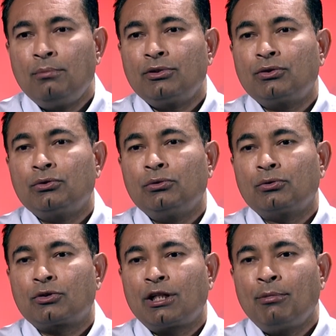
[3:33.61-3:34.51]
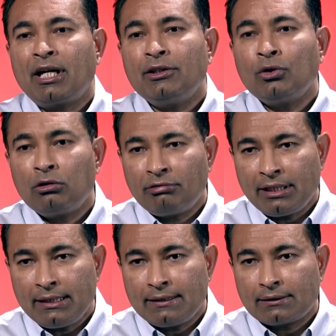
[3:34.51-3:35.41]
comes to summer annual
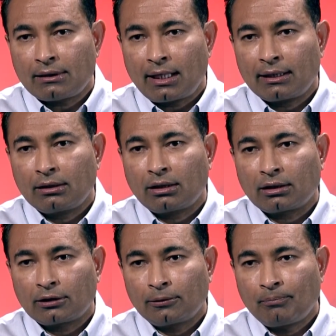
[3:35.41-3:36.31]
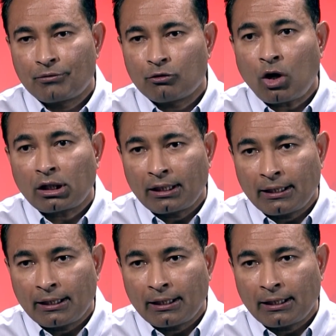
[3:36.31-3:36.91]
weeds like uh, water